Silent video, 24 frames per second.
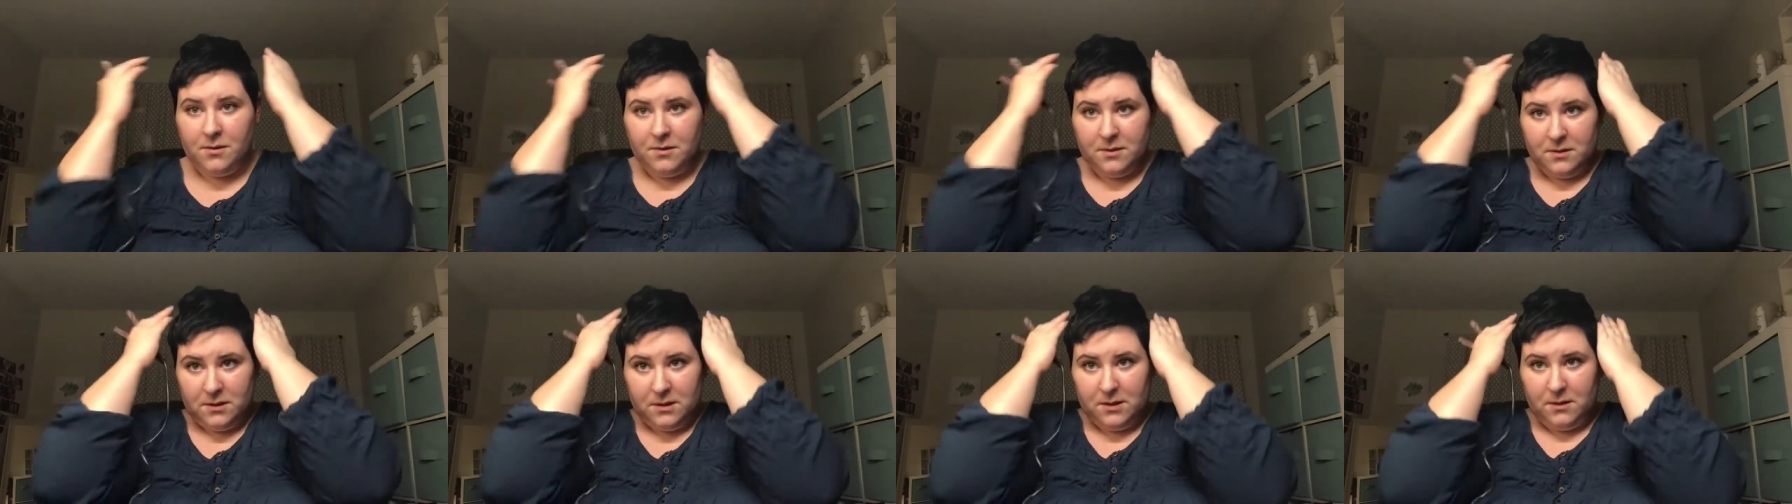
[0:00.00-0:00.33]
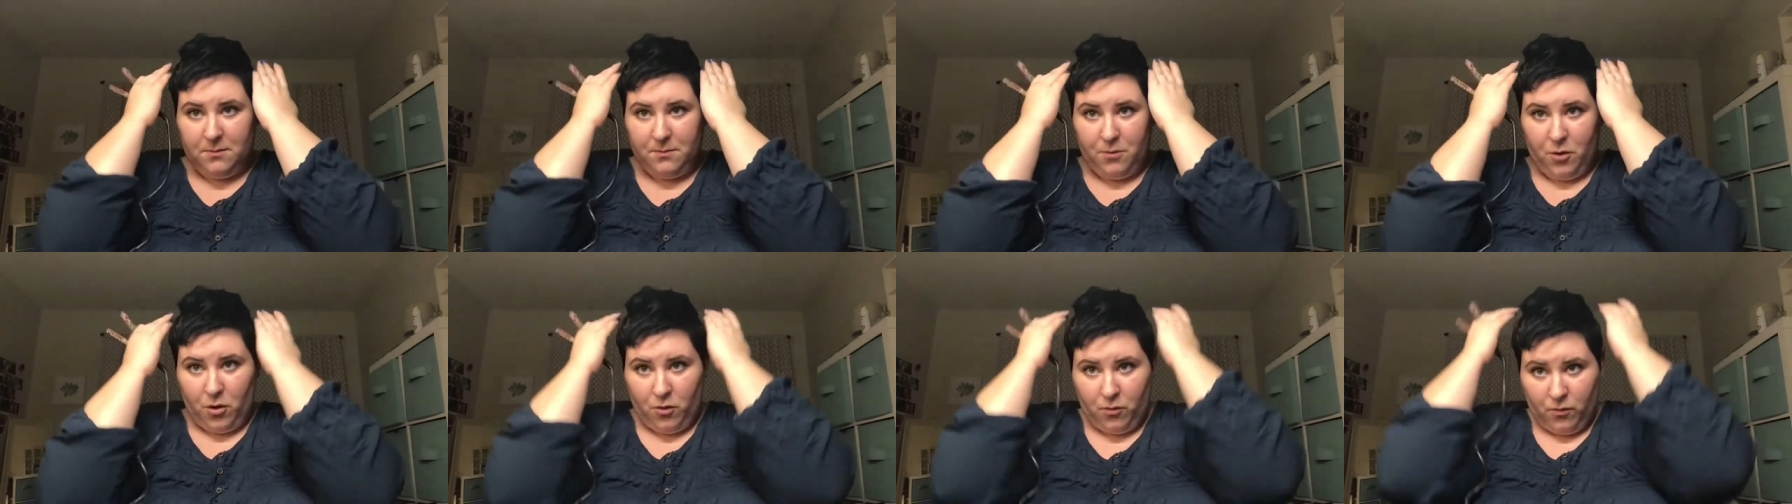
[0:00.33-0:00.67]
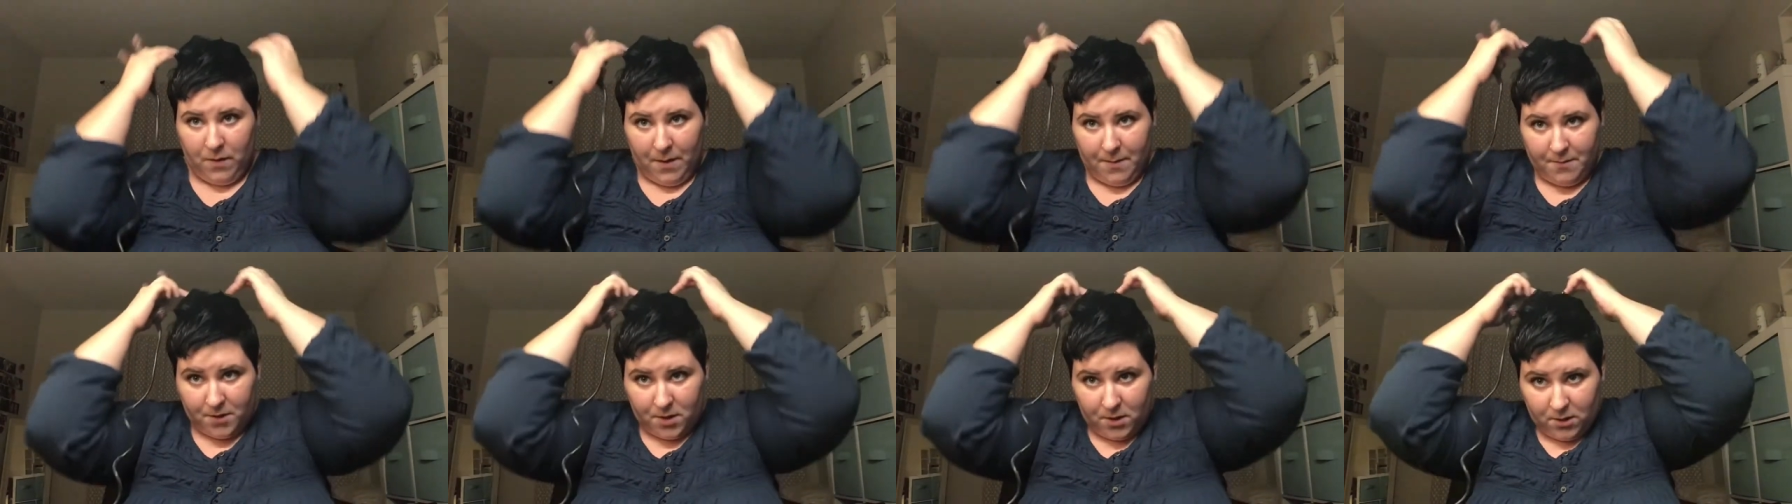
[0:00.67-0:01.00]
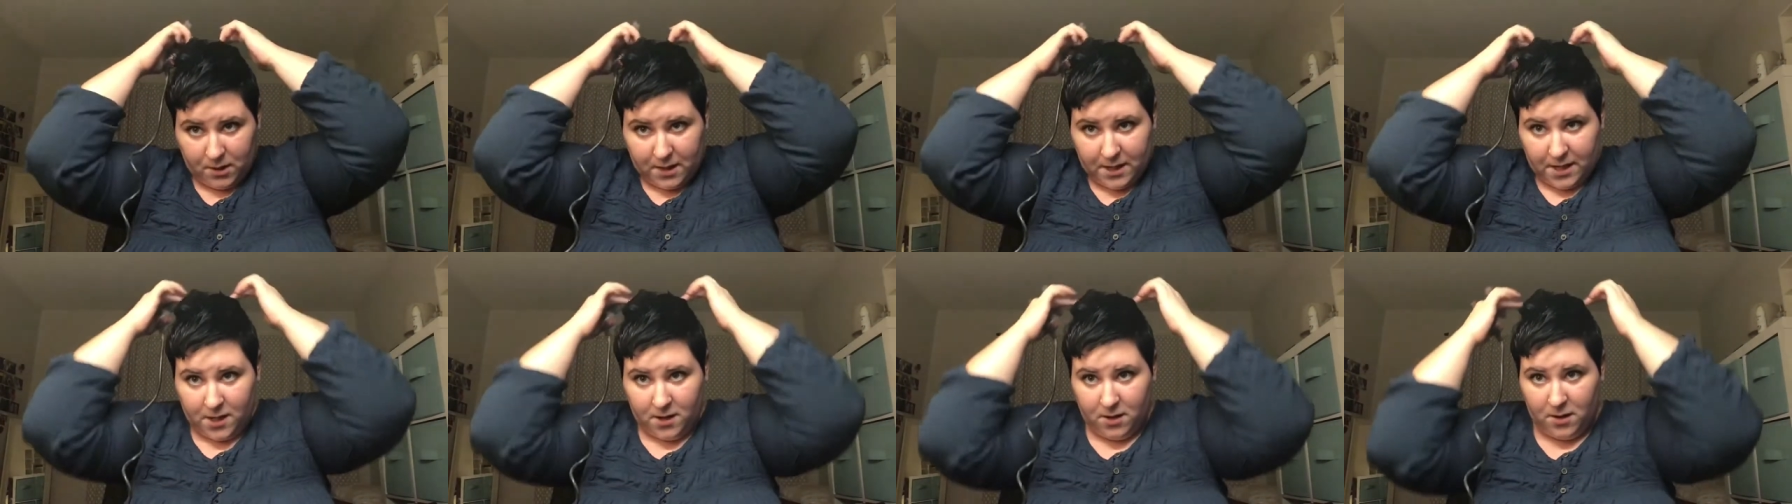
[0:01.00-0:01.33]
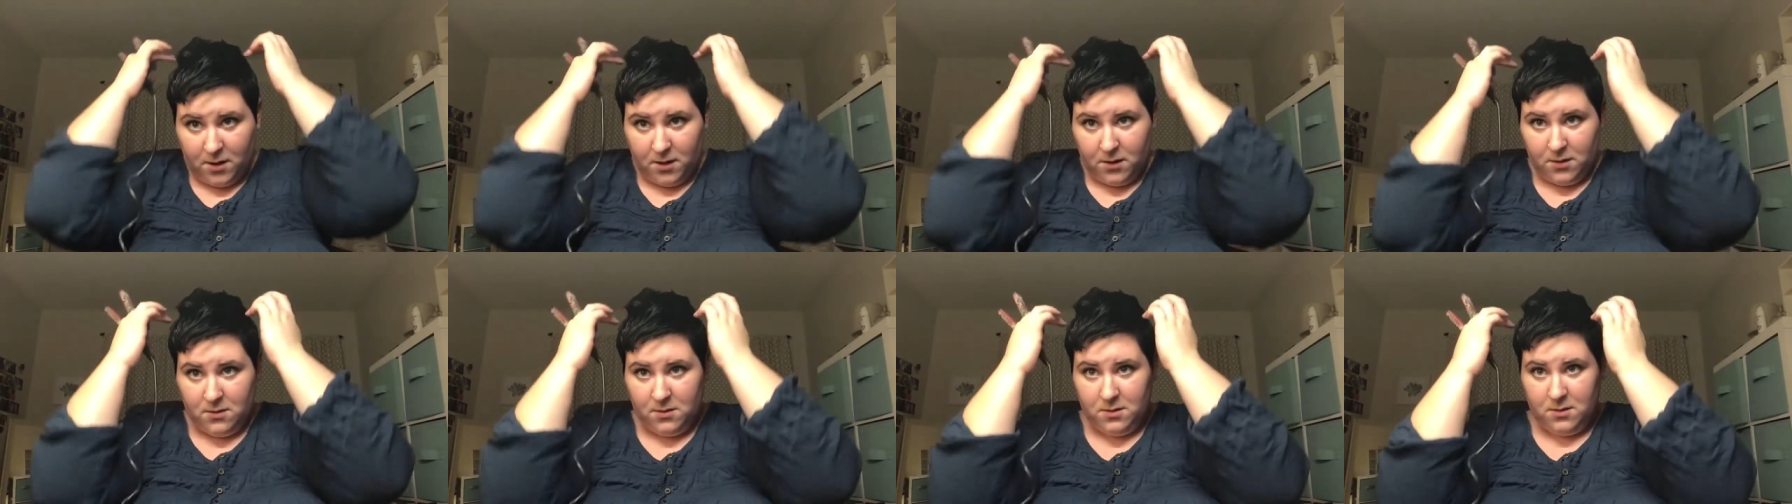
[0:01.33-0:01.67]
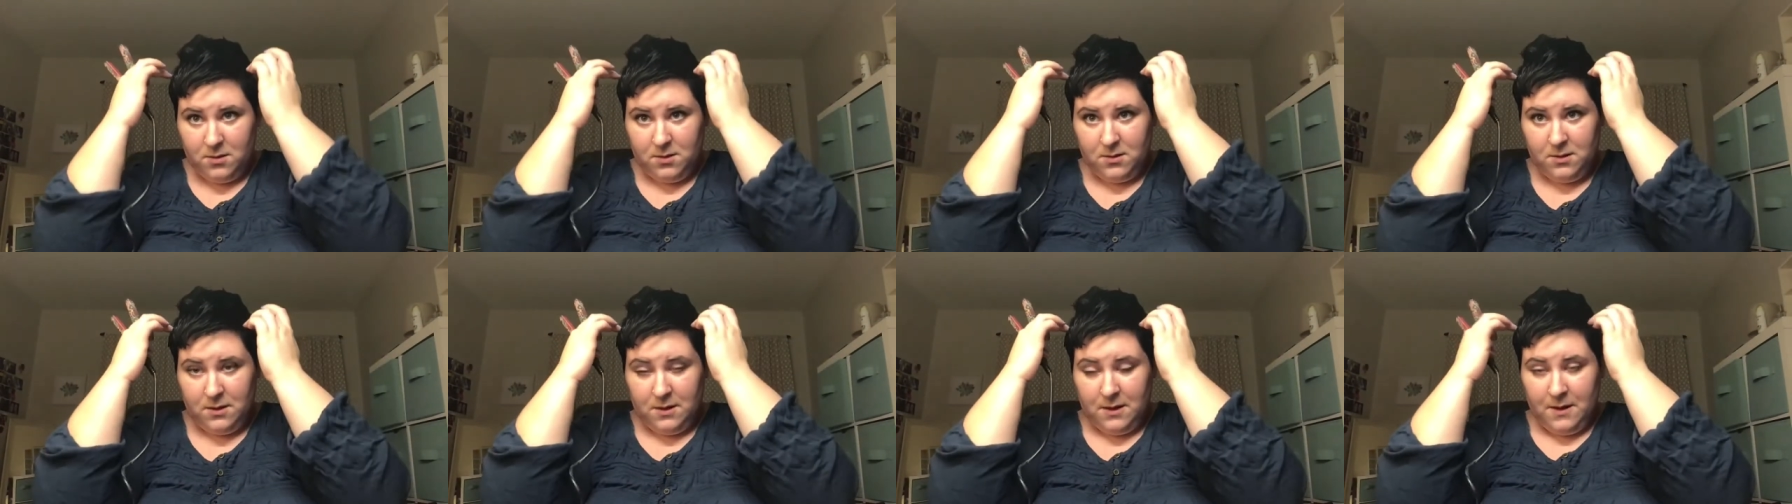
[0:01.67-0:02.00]
The perimeter here,
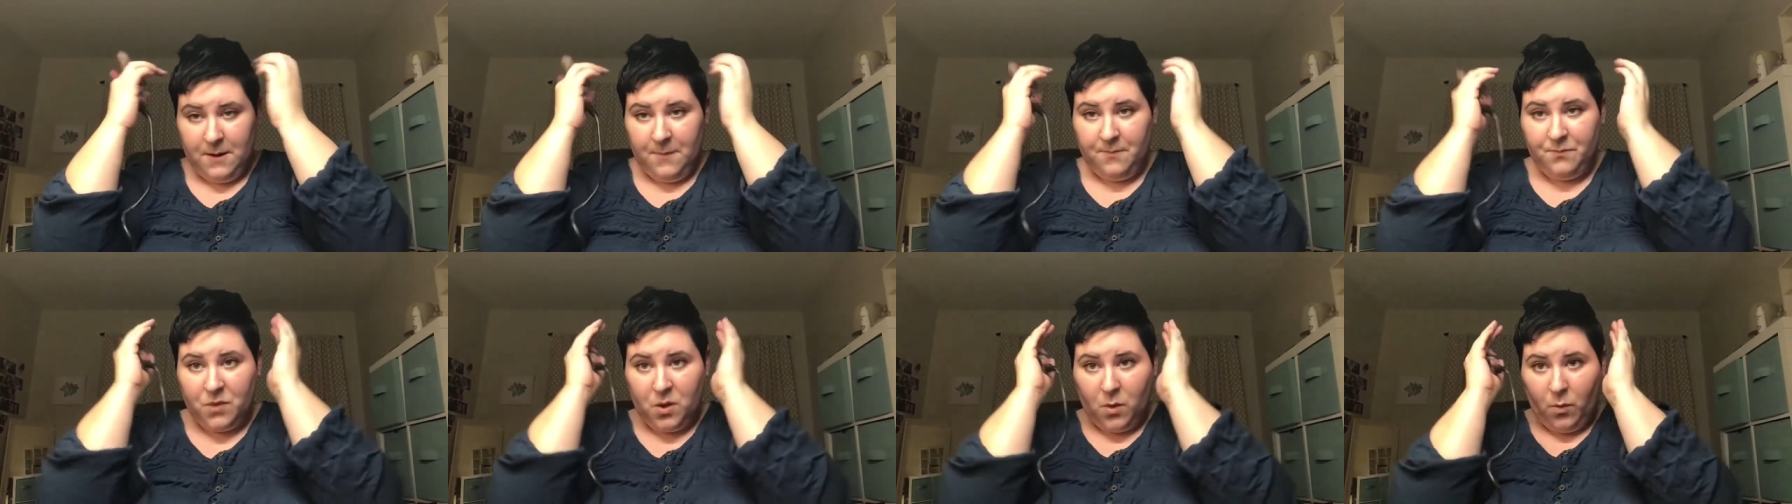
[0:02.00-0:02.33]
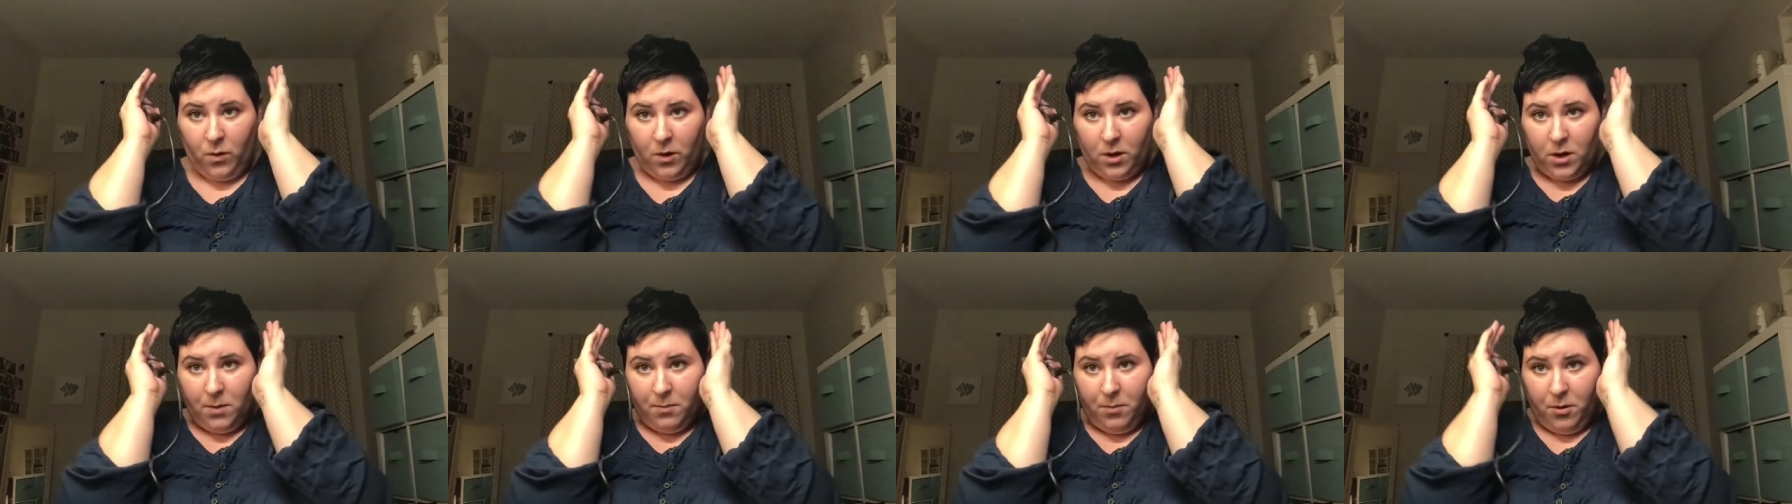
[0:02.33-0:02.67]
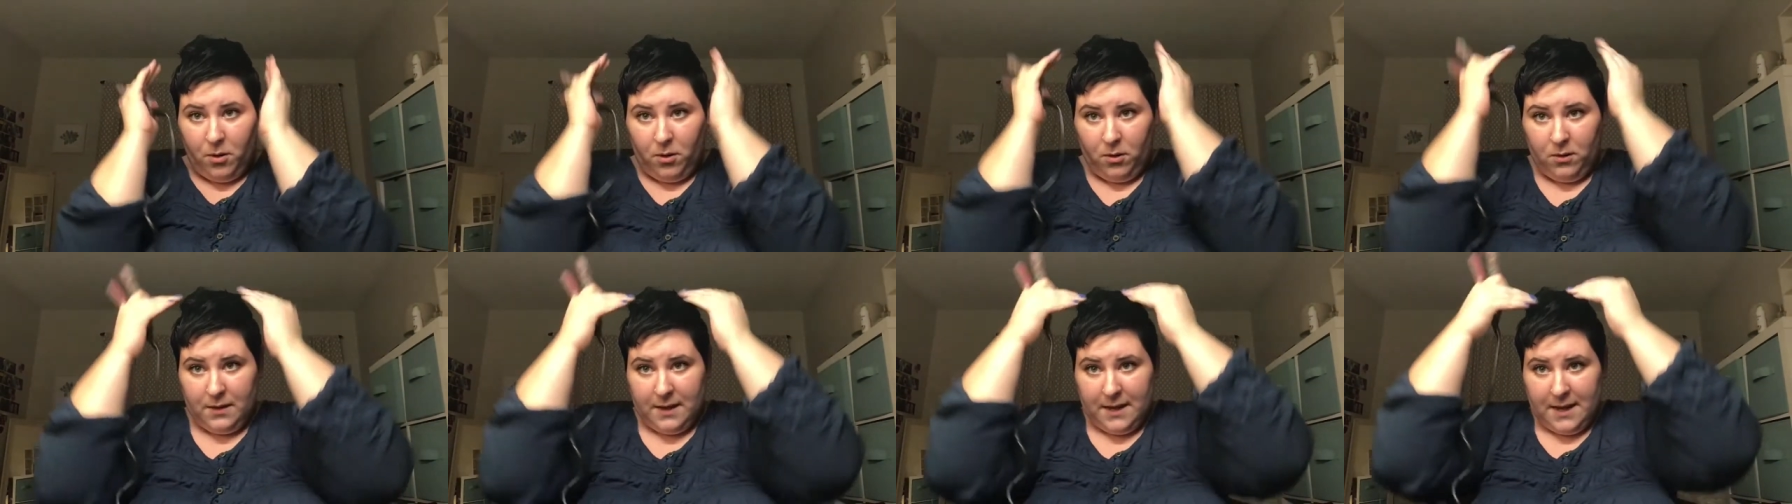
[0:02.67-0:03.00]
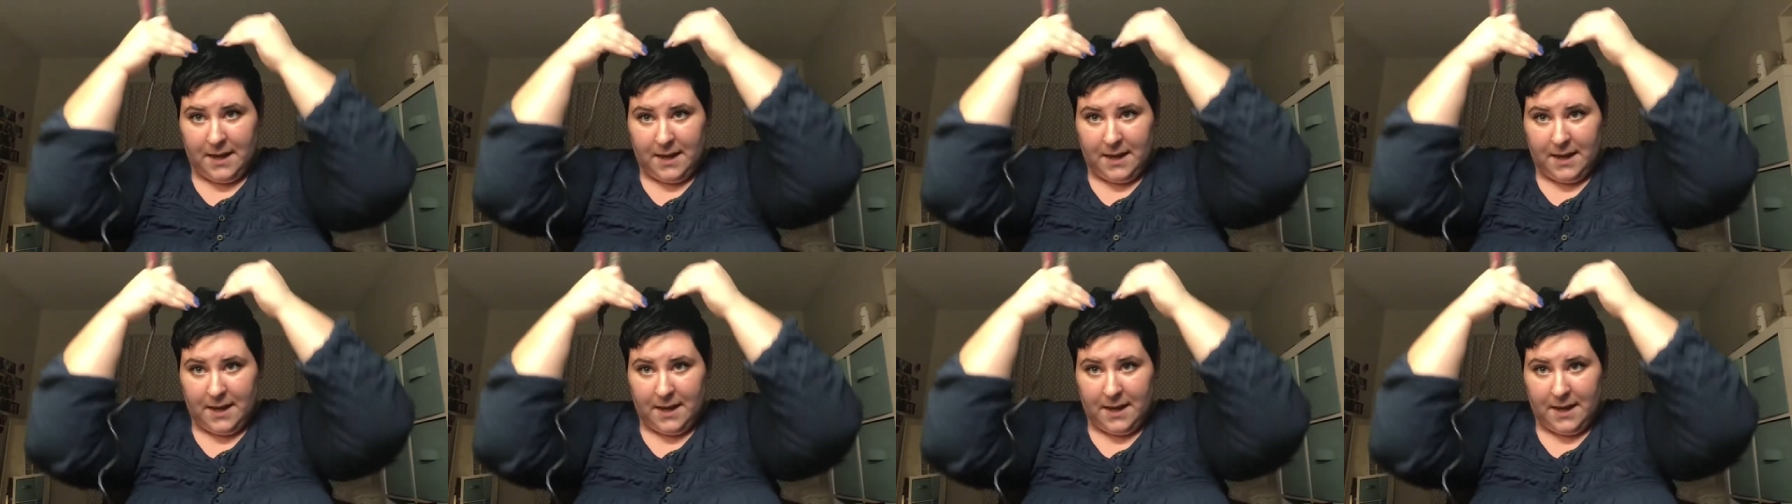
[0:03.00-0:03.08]
we're gonna pull